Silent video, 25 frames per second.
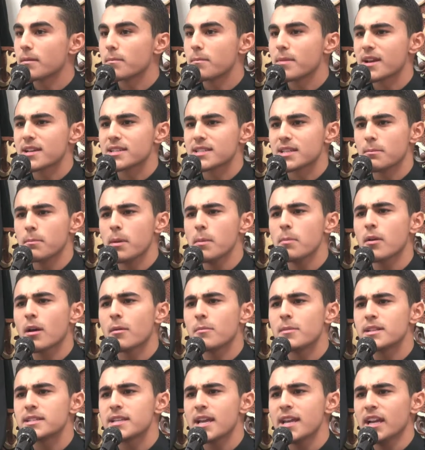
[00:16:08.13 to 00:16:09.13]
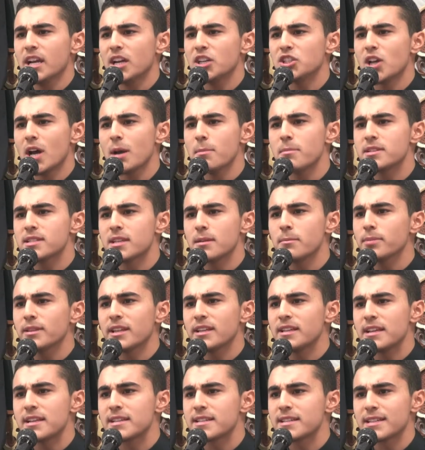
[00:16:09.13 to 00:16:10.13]
Because some people come and say hijab is
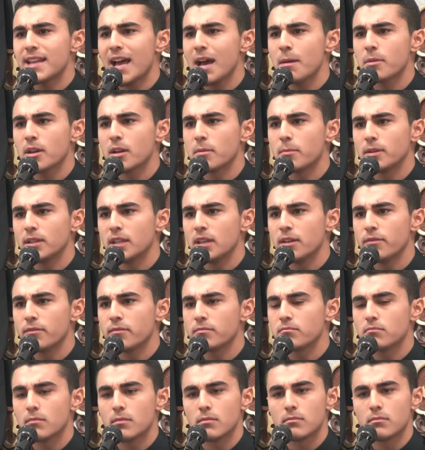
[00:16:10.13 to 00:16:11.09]
simply an Islamic belief.